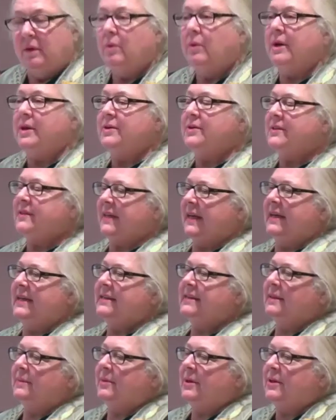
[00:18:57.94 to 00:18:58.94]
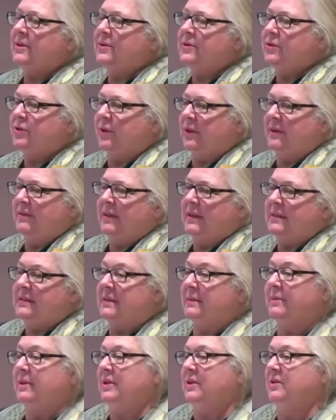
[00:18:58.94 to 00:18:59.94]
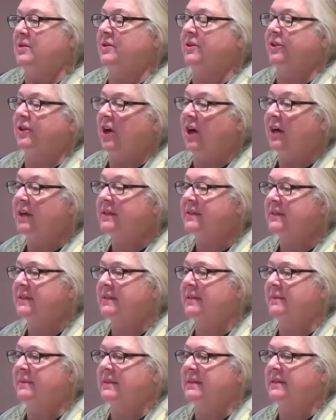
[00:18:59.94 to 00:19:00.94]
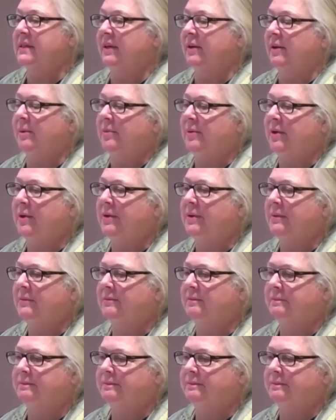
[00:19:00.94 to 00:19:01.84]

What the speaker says: What do you say to somebody who's grieving, somebody who's lost something terrible?